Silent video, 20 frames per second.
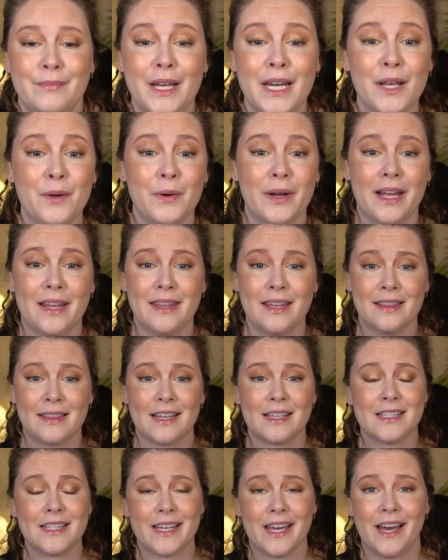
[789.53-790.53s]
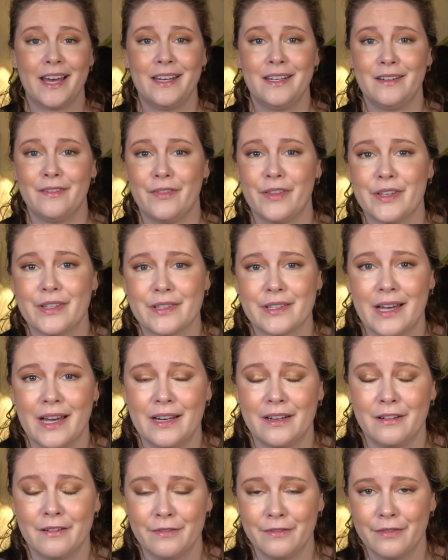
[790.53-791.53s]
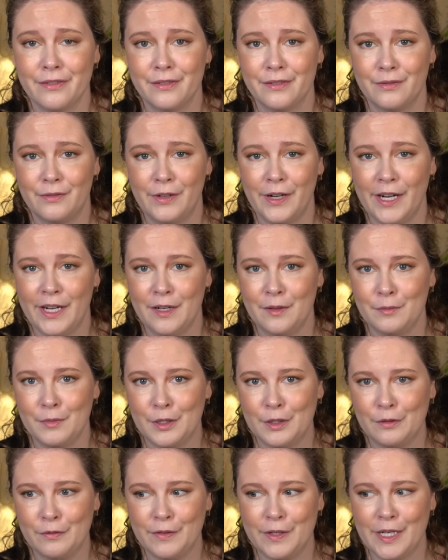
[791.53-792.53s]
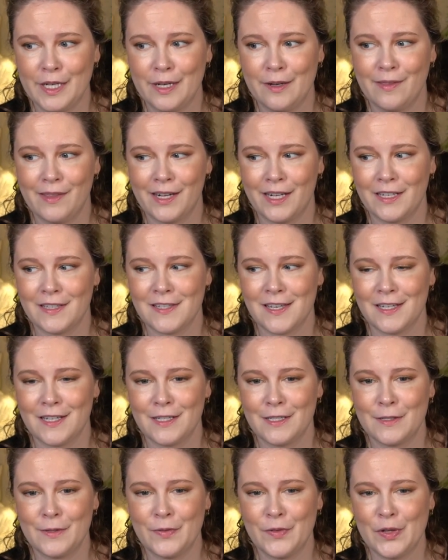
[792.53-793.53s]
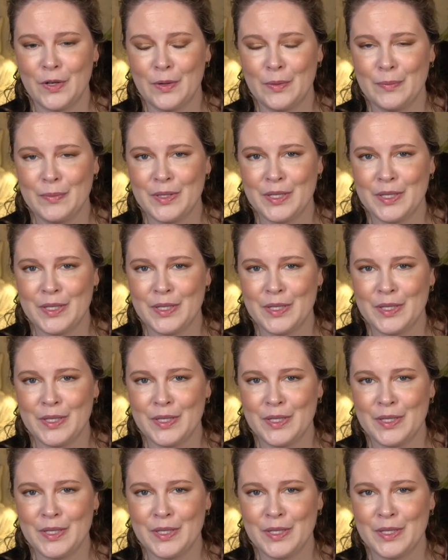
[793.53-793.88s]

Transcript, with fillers: But anyway, I think that's the end of this kind of random little video that I decided to film.